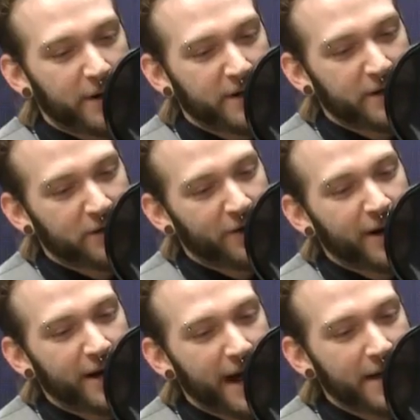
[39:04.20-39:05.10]
personal
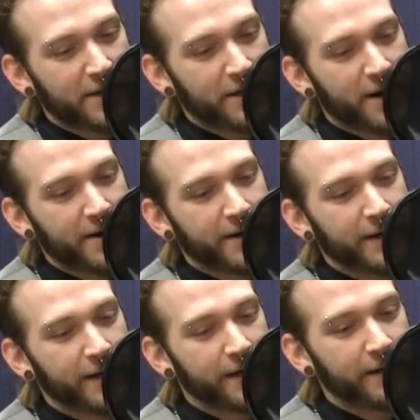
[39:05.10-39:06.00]
training, I started
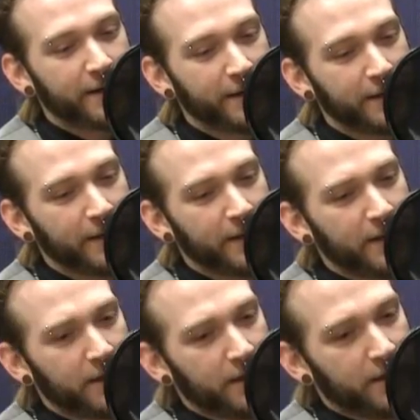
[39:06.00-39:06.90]
in.
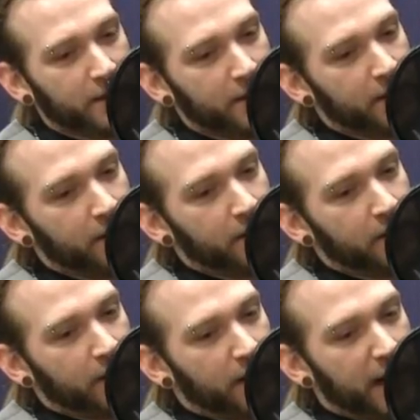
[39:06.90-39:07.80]

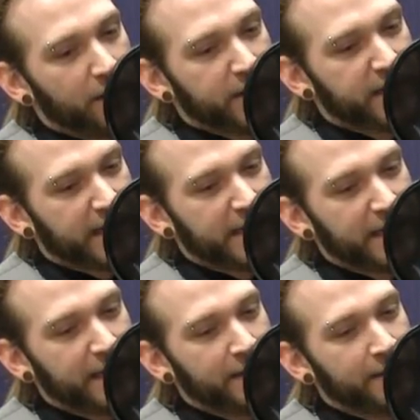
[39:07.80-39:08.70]
I was
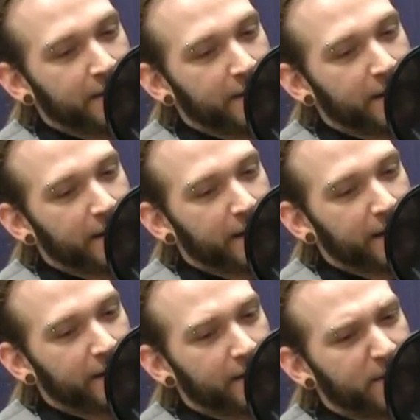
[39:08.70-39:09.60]
16
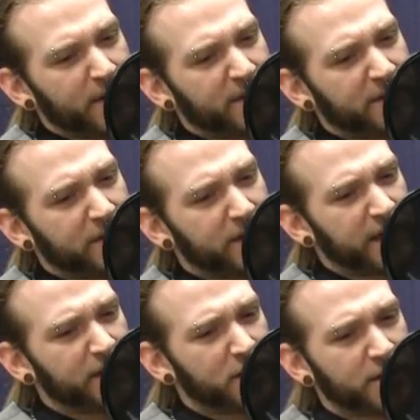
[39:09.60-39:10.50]
and maybe
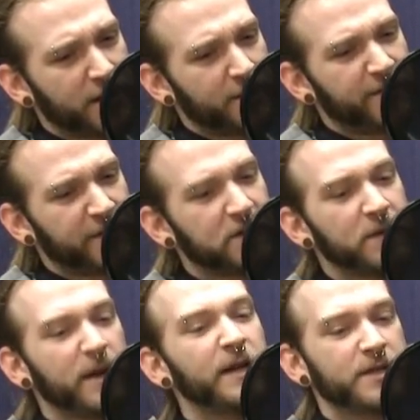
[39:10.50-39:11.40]
15.
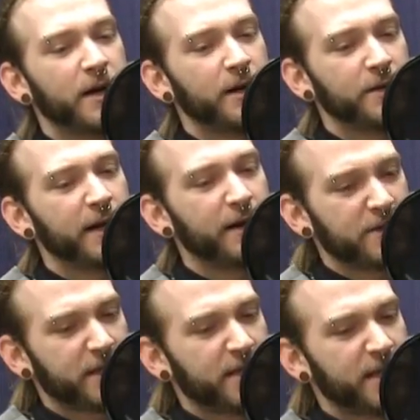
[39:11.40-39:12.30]
15 when I started there. I
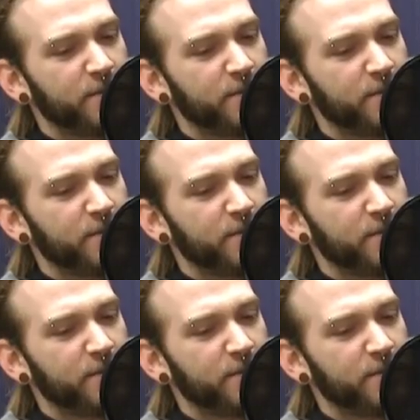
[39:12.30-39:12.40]
was 16.